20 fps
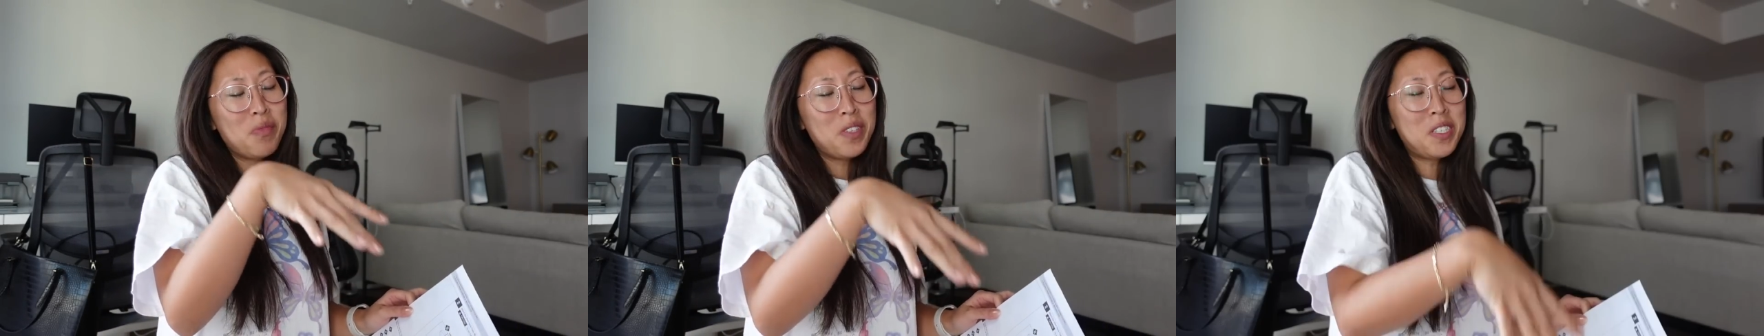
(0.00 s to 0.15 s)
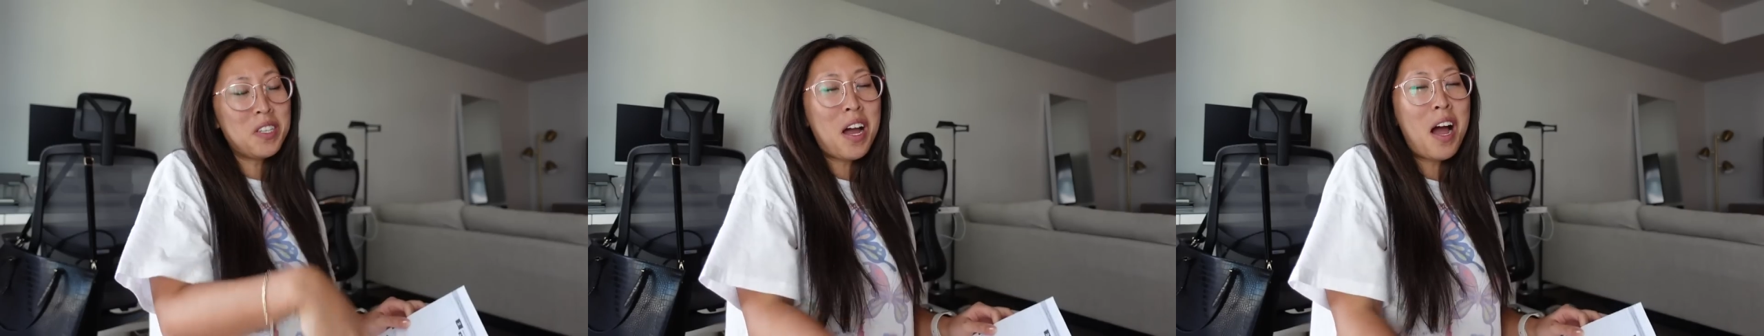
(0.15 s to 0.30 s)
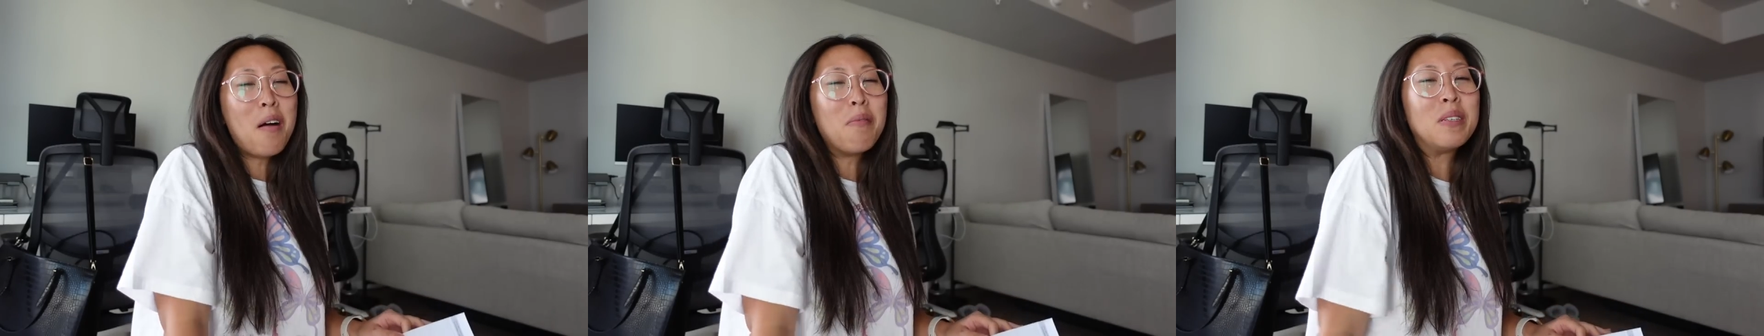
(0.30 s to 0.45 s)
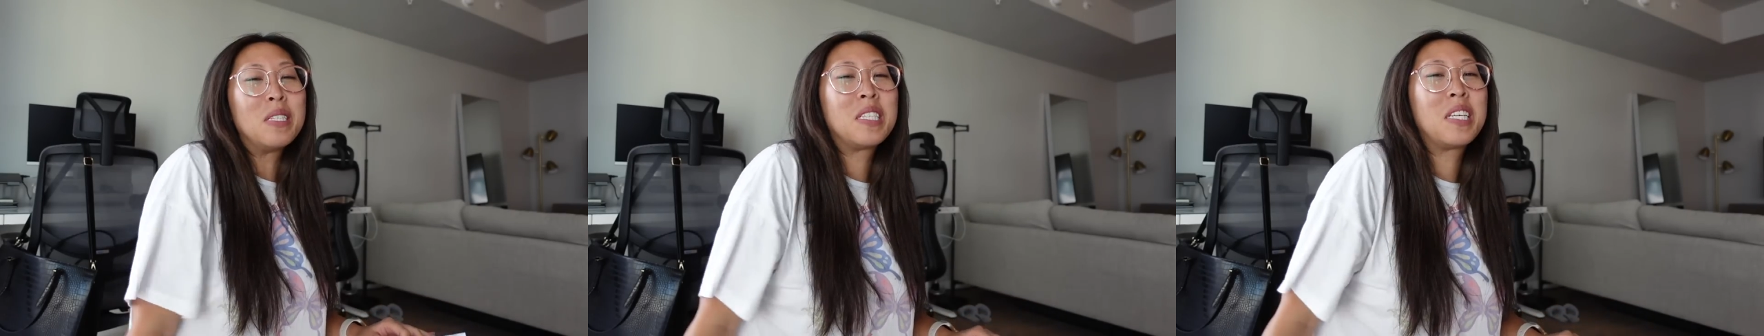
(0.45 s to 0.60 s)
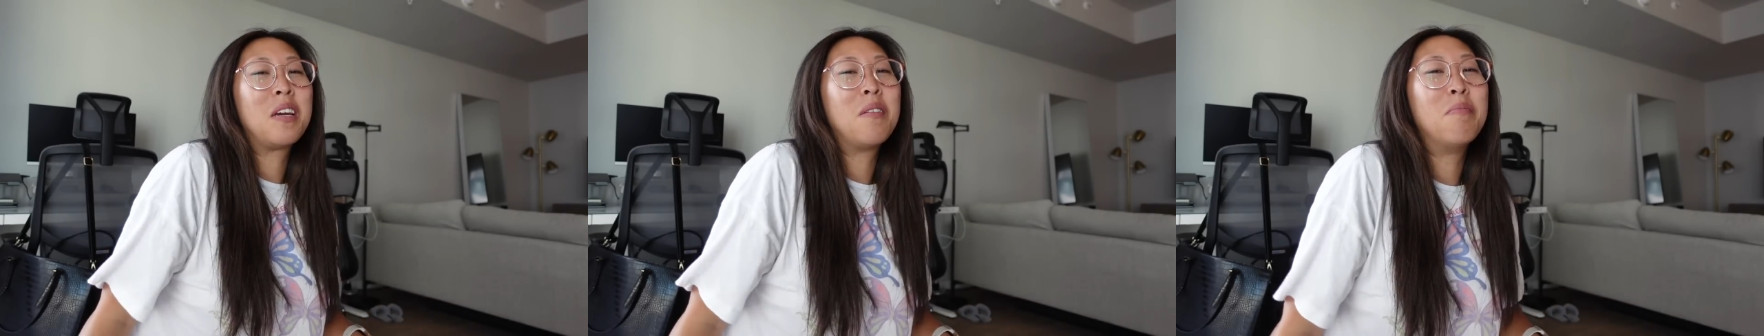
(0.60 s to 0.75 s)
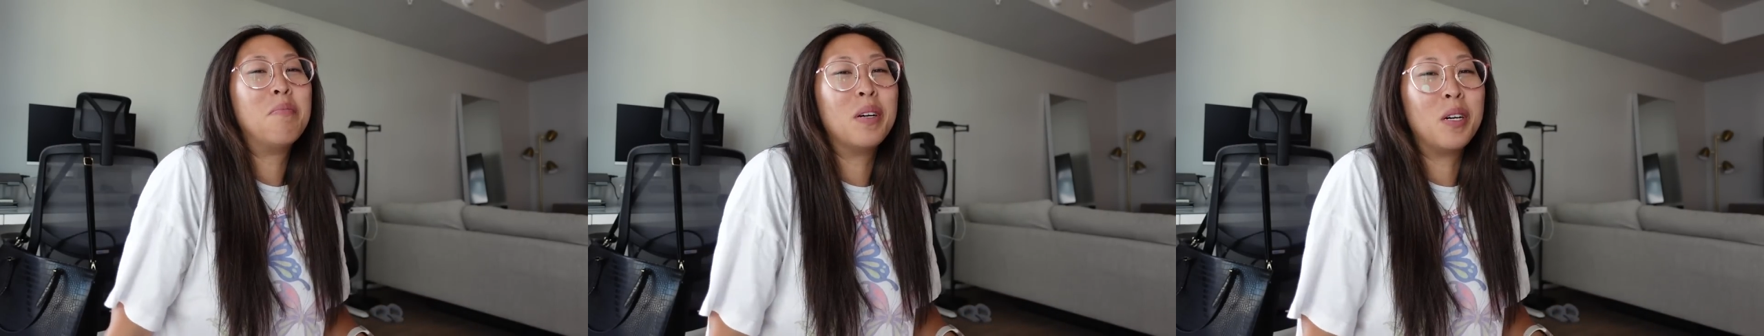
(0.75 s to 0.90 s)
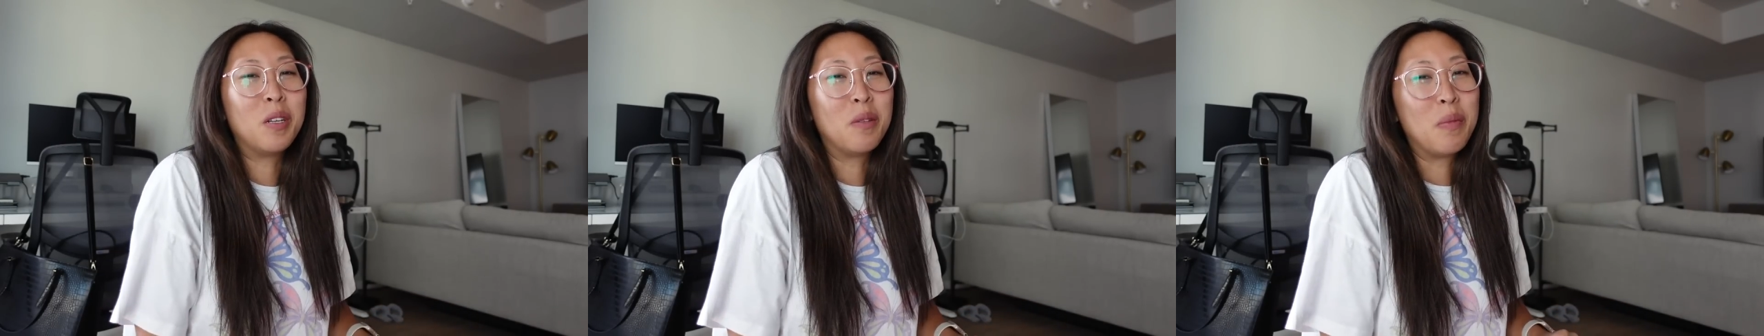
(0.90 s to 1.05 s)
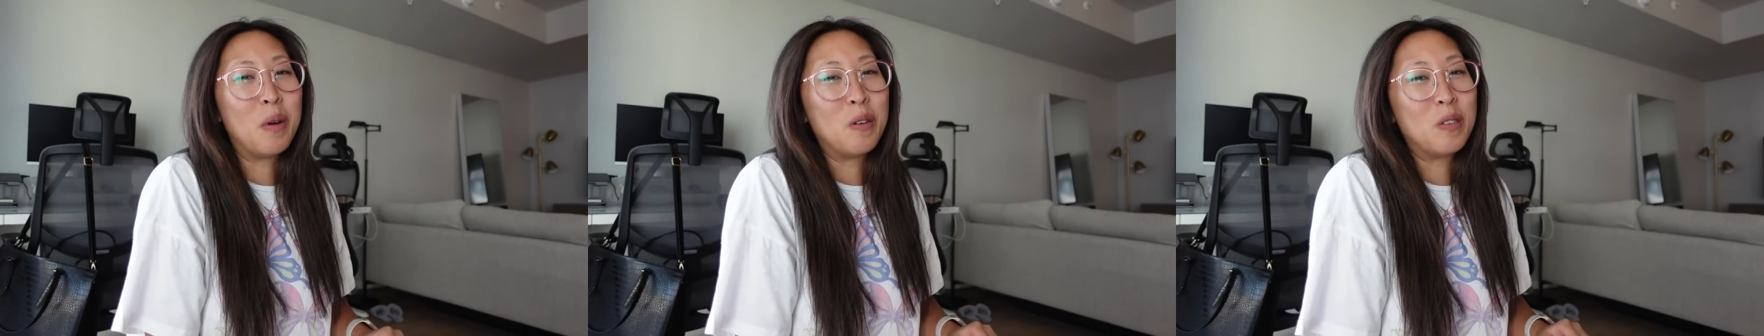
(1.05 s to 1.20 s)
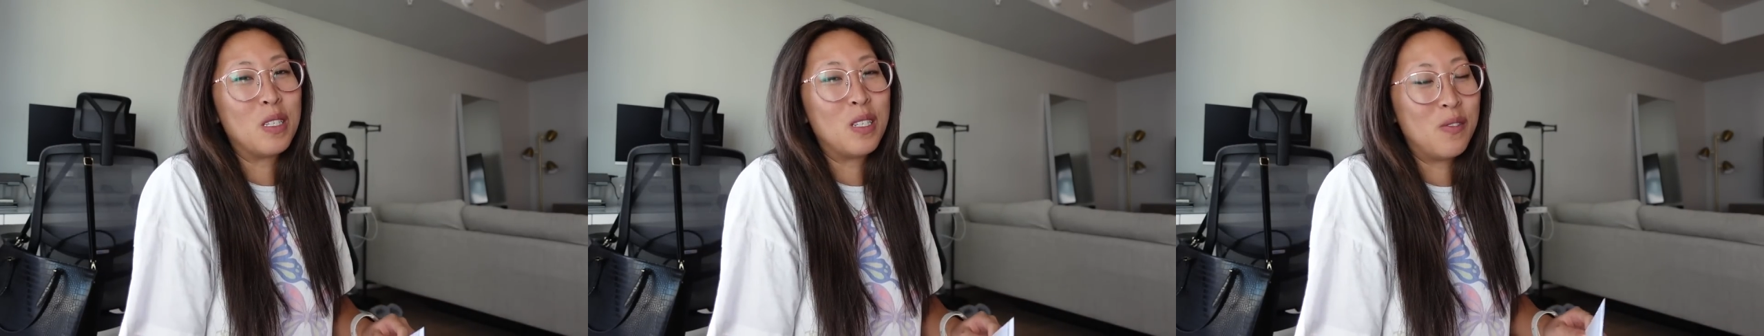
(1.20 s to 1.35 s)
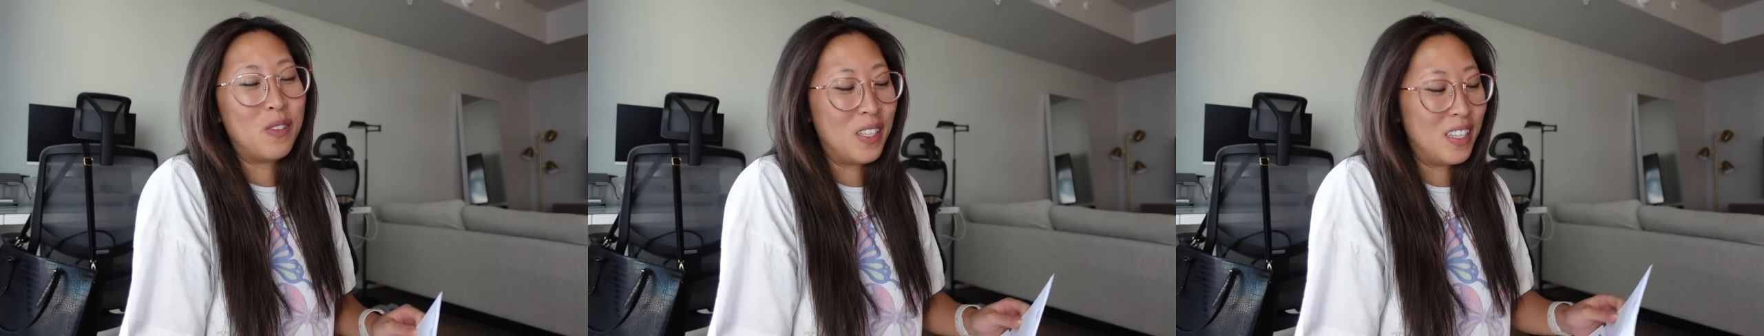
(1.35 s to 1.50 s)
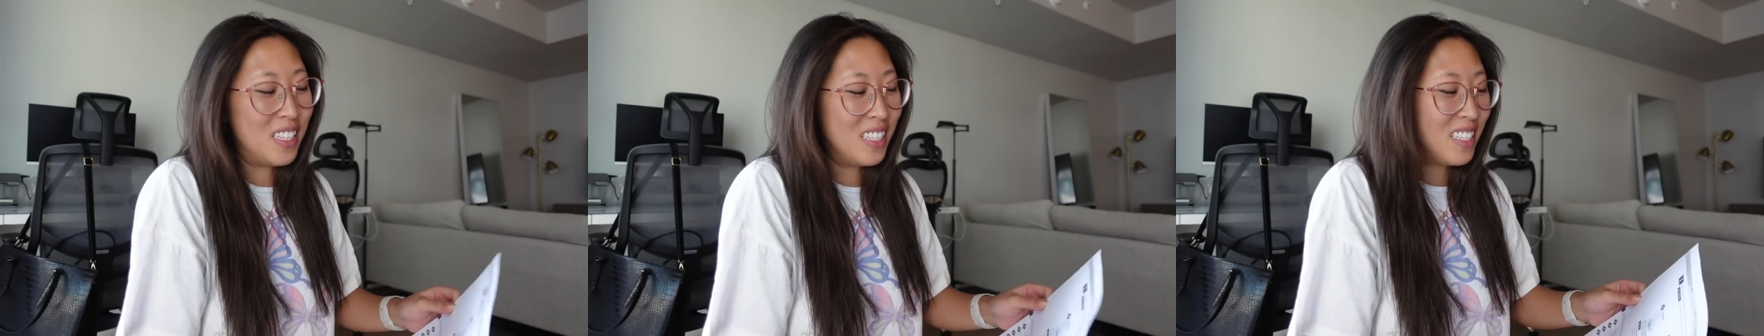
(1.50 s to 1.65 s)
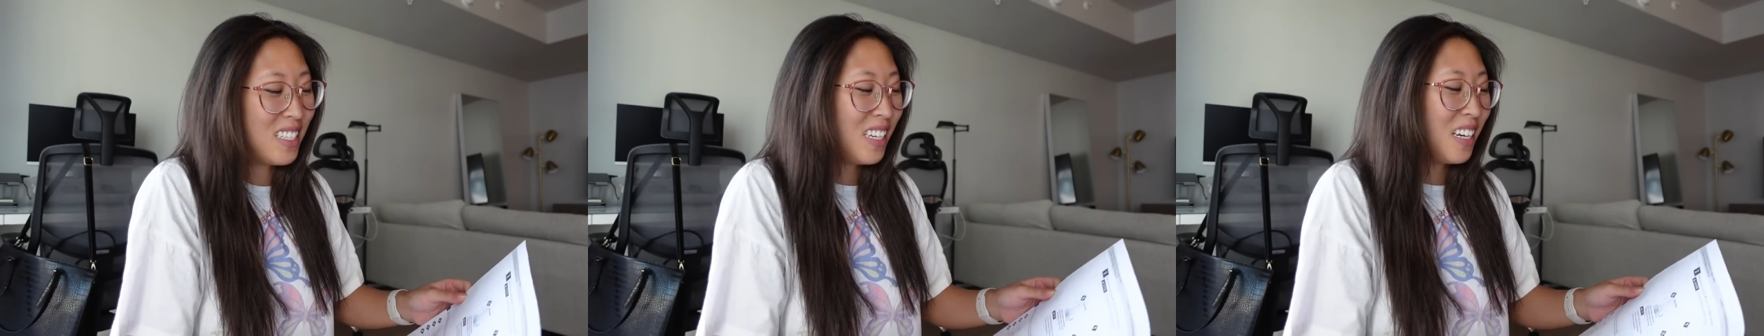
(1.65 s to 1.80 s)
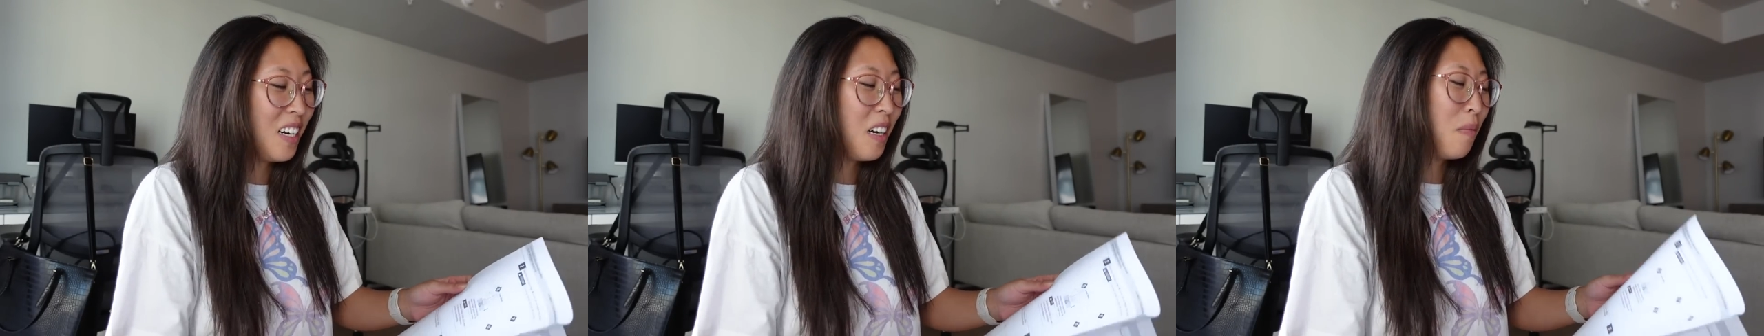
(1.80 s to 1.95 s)
Thomas can build most of it
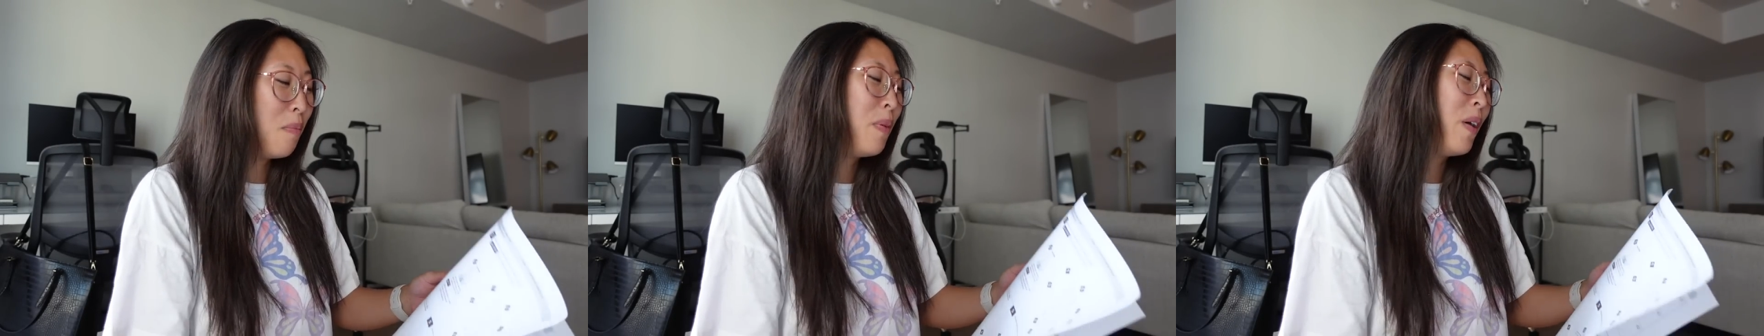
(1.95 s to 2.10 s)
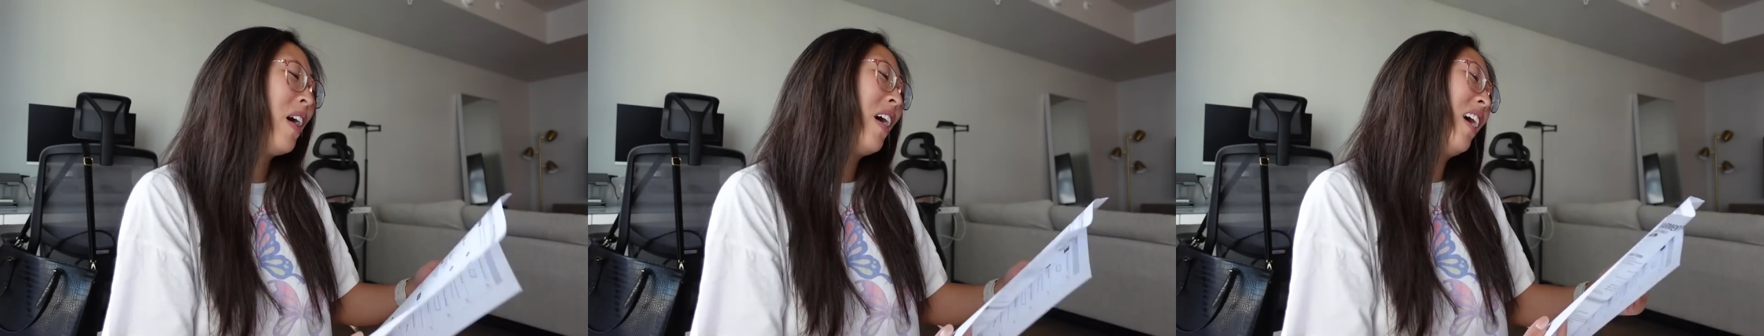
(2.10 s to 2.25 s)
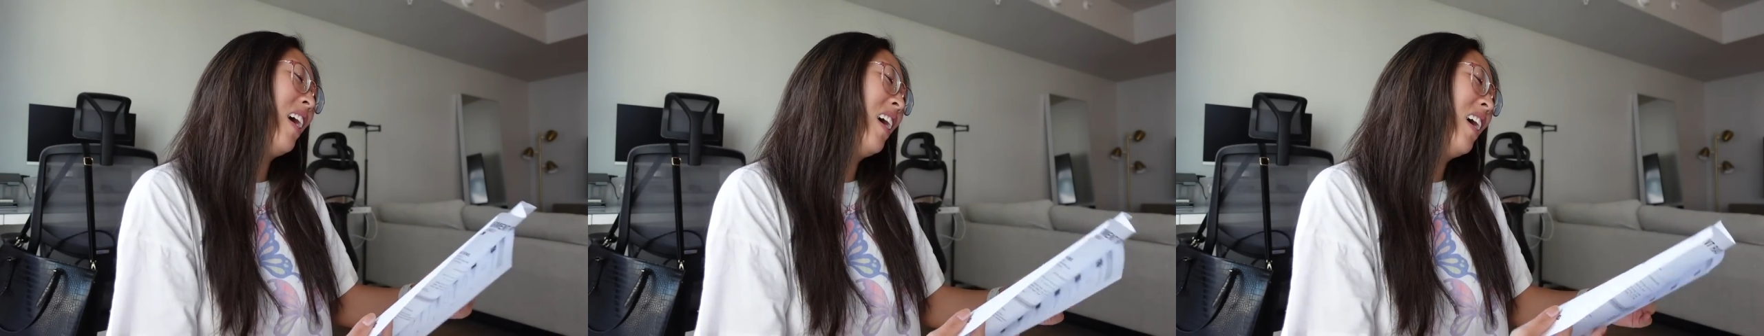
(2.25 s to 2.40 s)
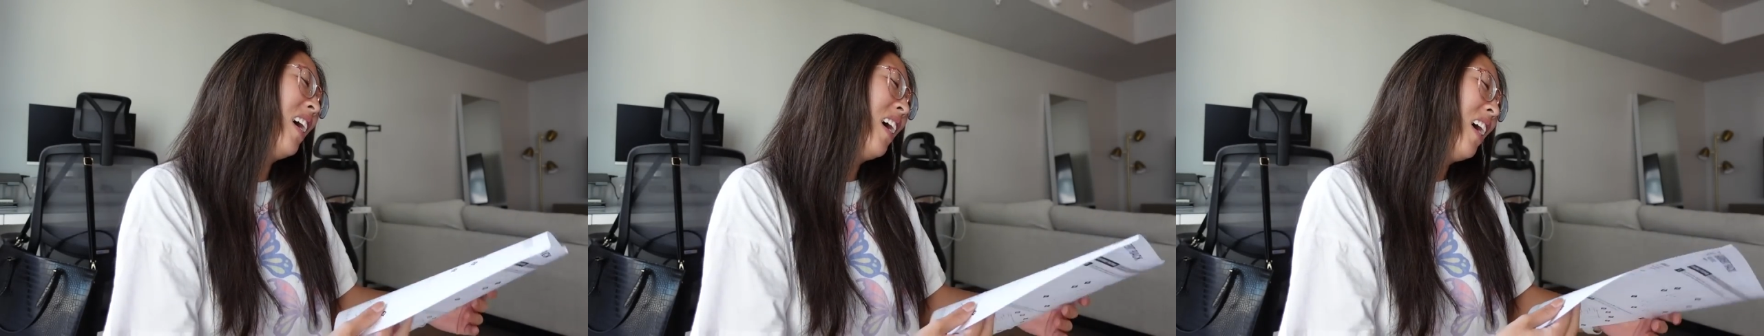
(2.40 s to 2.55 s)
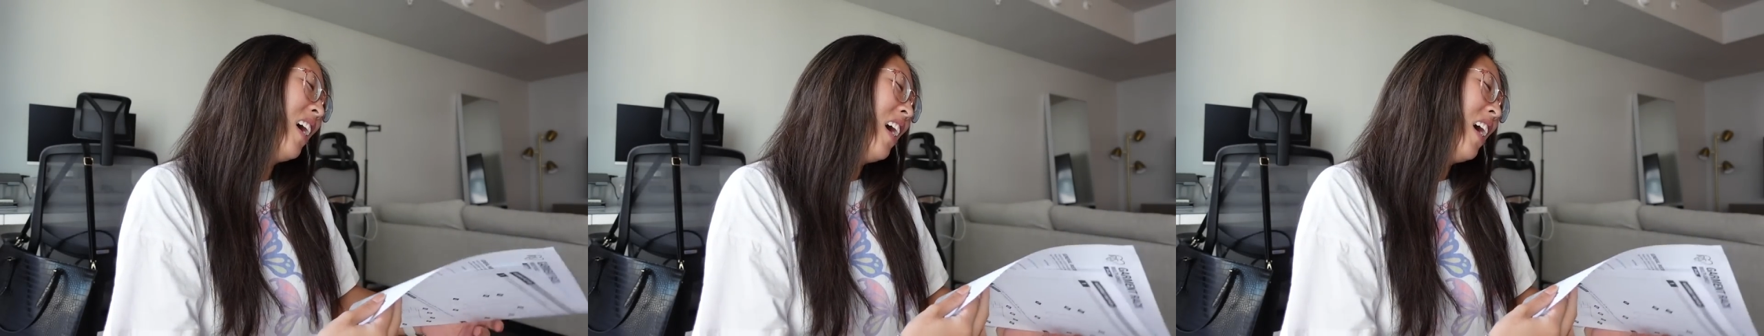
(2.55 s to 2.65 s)
this year, but